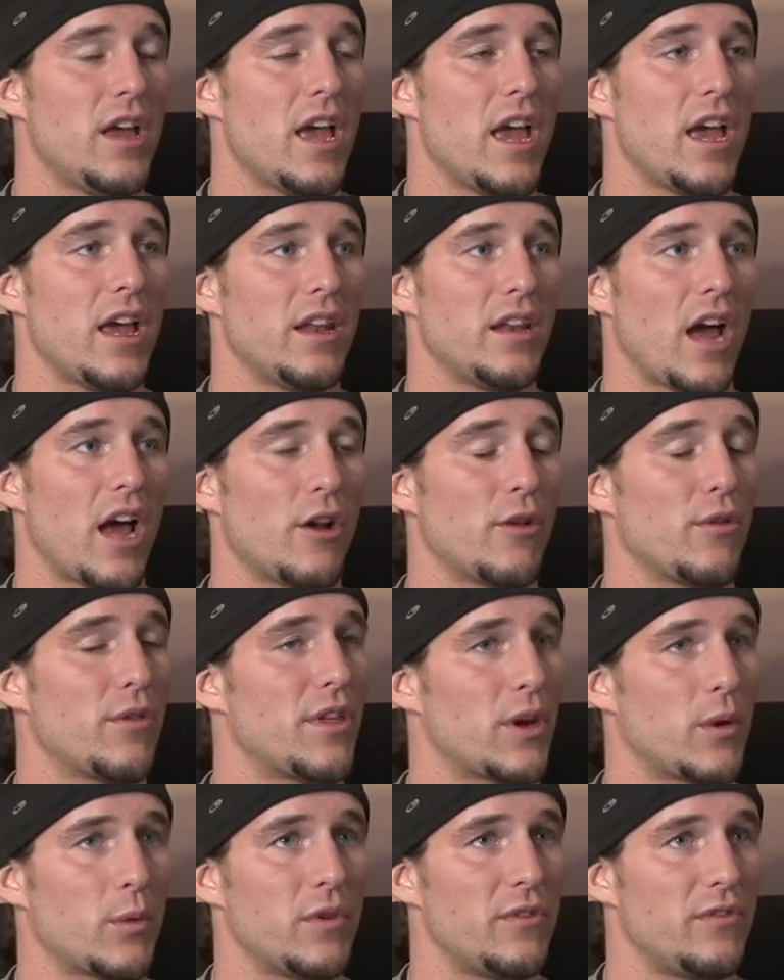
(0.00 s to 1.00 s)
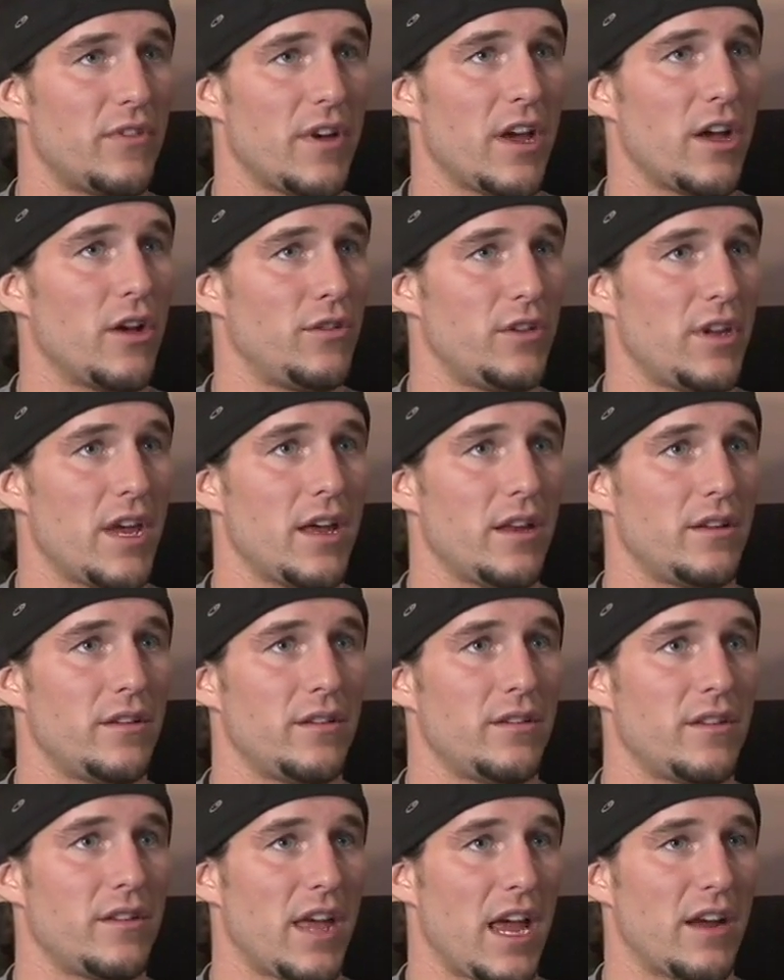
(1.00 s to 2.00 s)
And I don't think we failed yet,
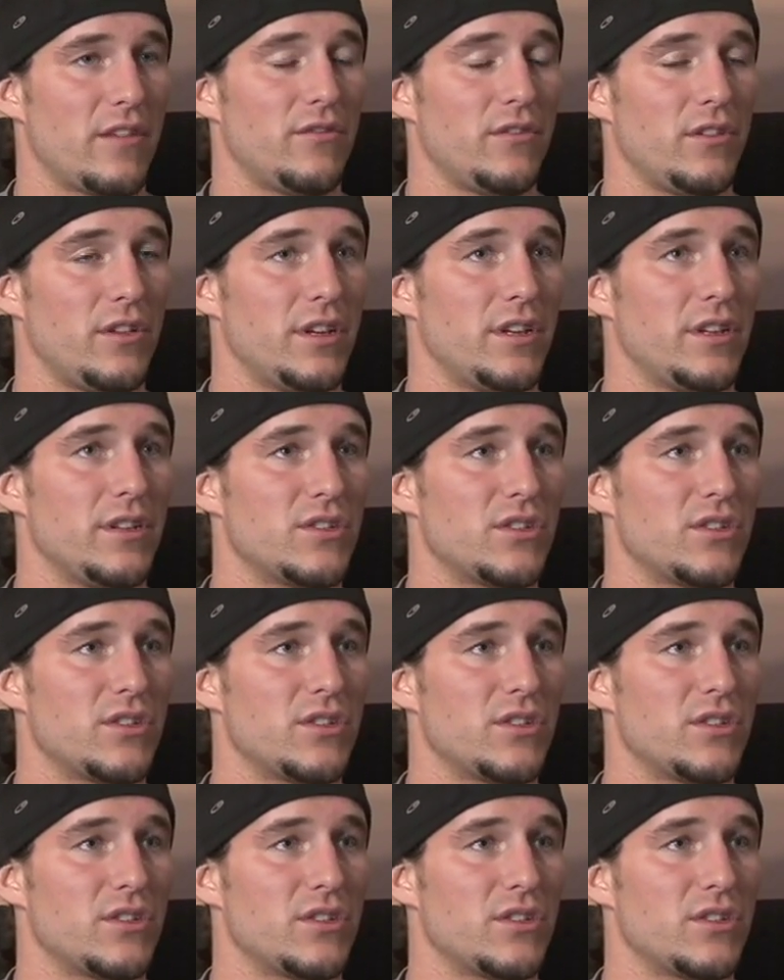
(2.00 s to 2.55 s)
thankfully.